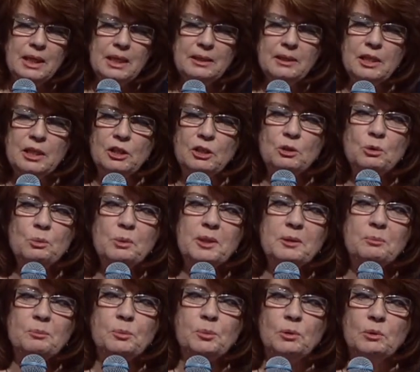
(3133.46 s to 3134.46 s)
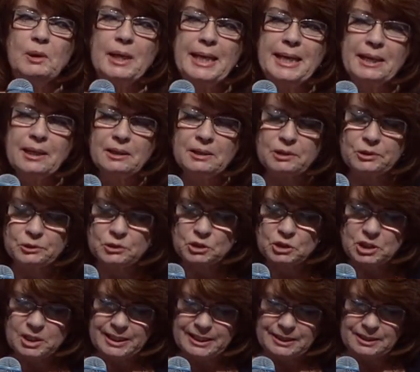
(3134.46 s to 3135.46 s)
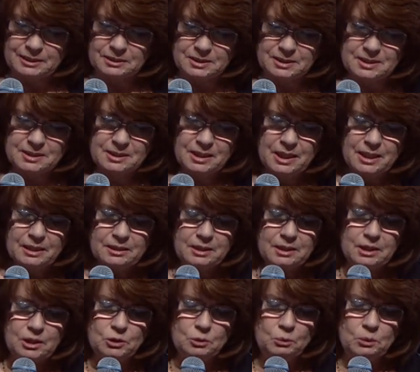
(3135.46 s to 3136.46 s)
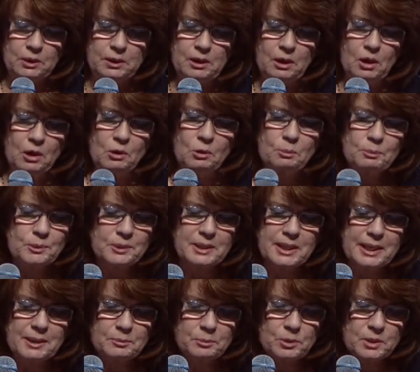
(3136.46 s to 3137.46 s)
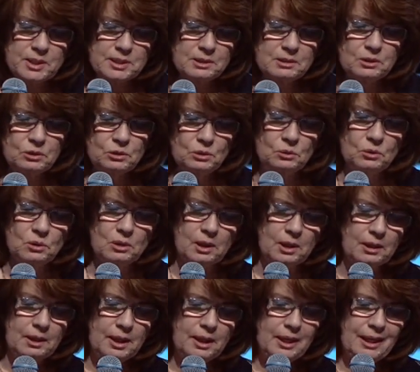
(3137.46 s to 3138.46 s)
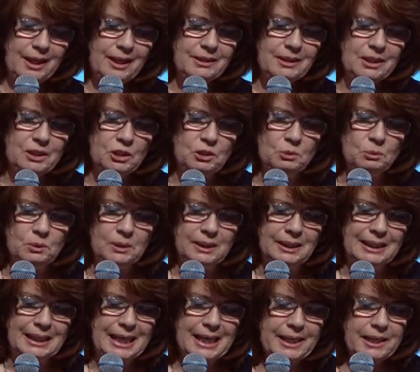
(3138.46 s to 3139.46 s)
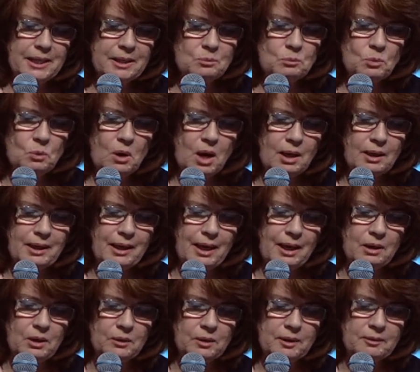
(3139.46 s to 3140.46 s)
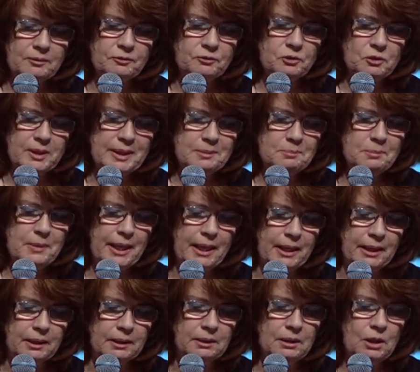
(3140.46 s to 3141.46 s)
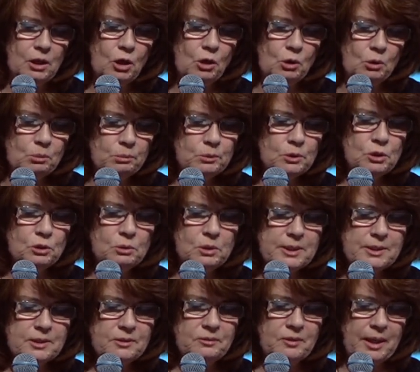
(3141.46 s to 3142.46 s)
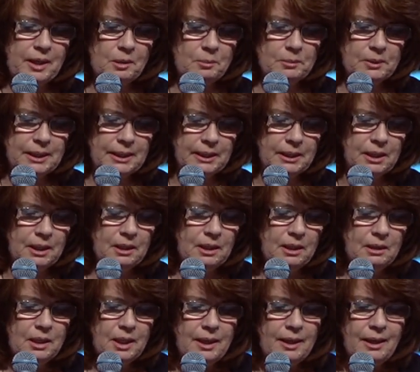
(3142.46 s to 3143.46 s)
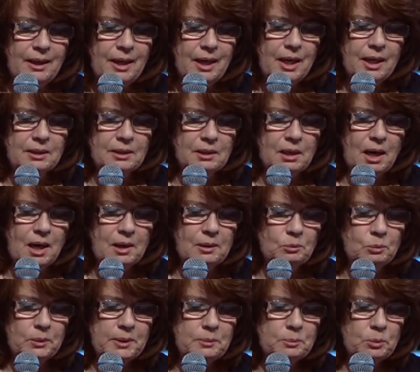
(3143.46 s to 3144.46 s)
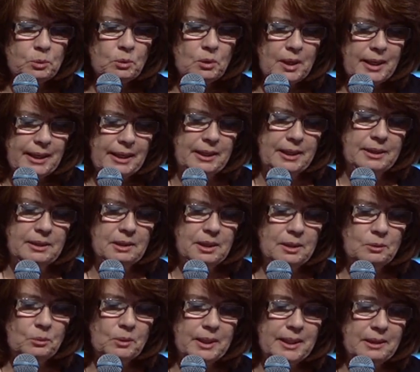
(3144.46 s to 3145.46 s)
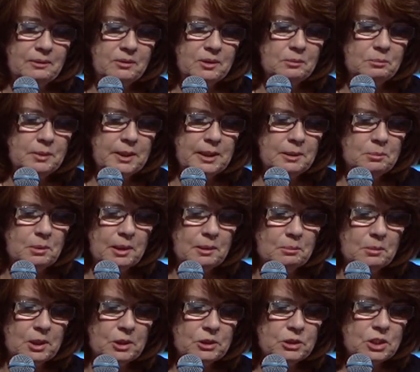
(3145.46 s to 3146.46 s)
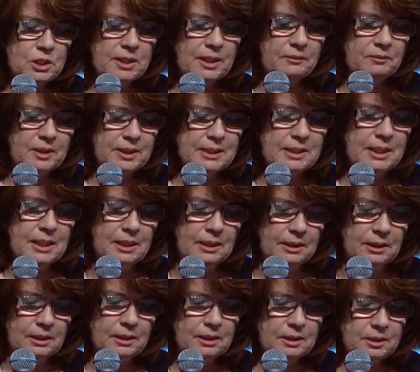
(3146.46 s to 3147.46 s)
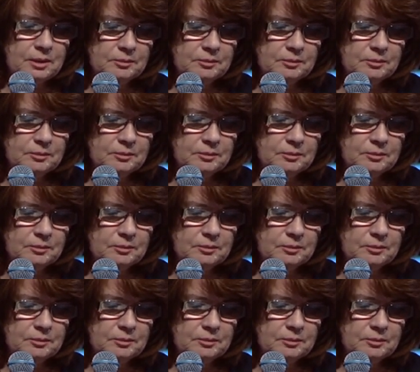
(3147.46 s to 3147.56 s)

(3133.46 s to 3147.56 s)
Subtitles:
that you would break those chains, that you would open that prison door, and that you would let him walk out a free man home to his family. And God, we pray that it would even be by March 17th.